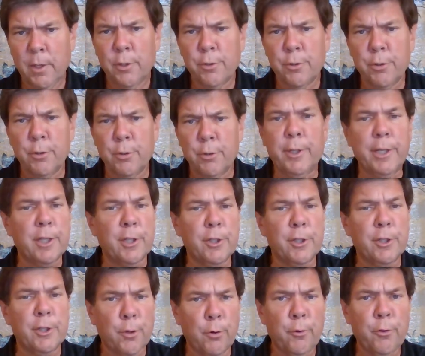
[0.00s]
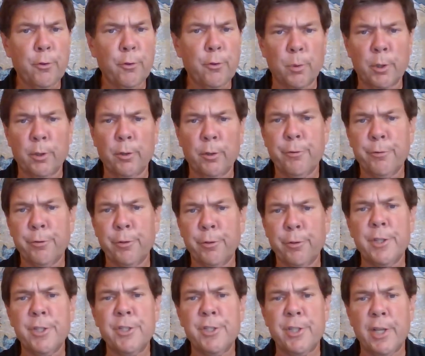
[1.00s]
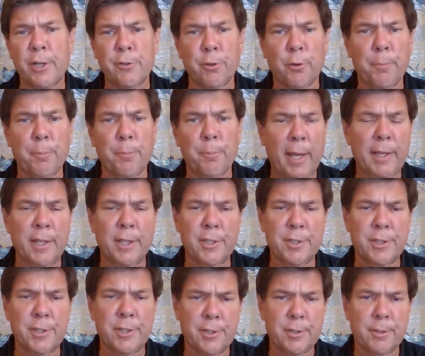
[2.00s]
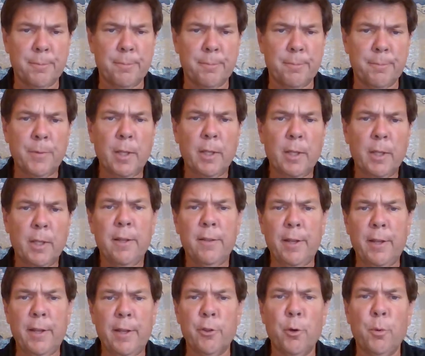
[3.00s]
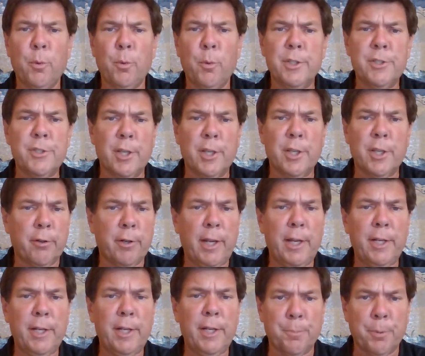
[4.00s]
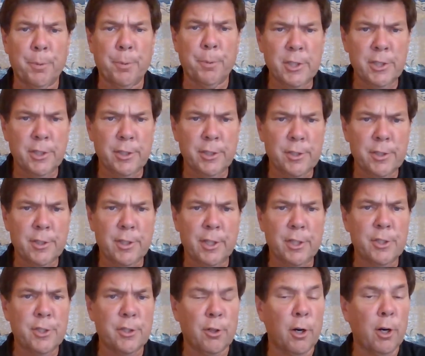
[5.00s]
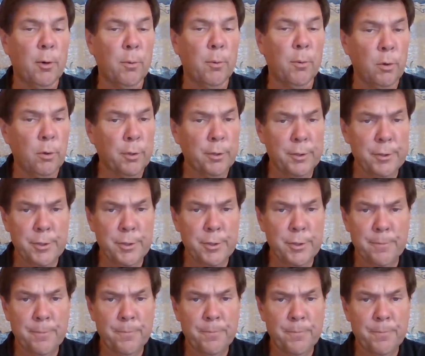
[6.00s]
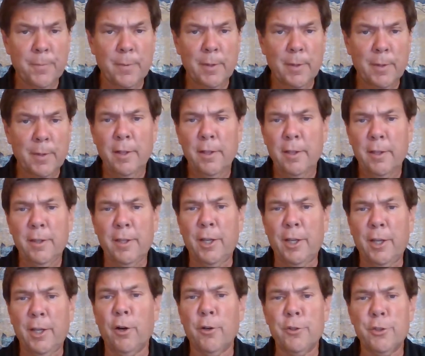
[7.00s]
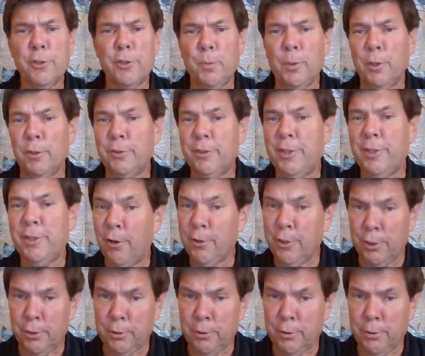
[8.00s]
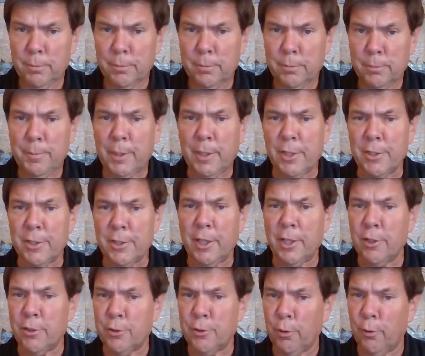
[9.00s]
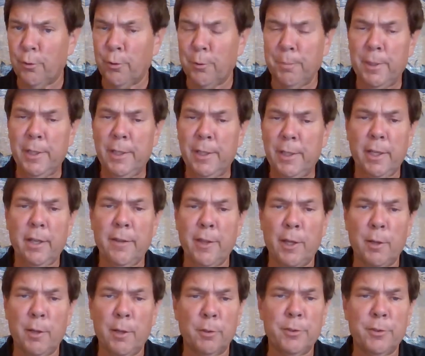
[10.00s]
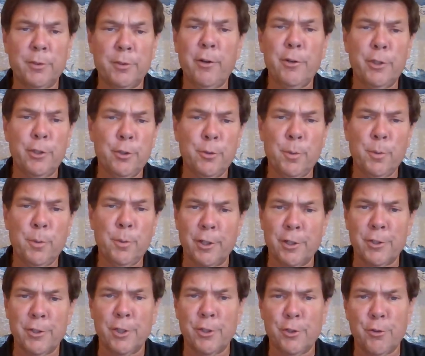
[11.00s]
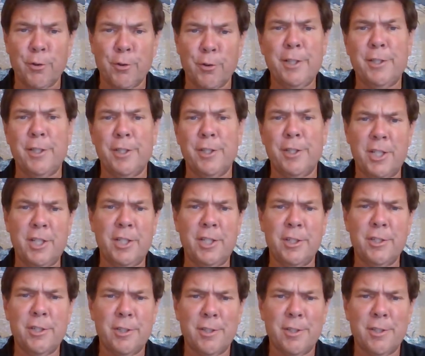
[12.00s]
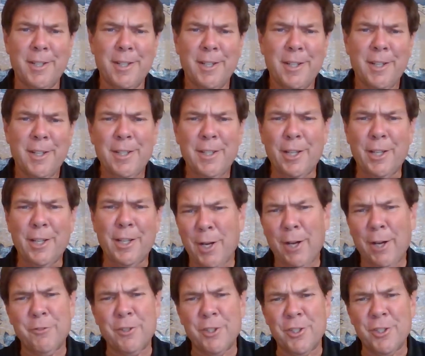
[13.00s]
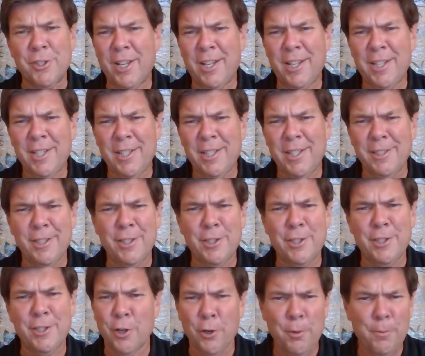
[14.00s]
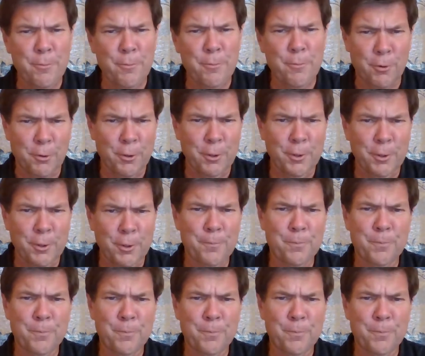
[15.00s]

truly control the world through this central banking system. They are the ones that create depressions, they start wars. They also will tell you, because they control the media, they will tell you when there is a dread disease that you have to stay hidden in your home for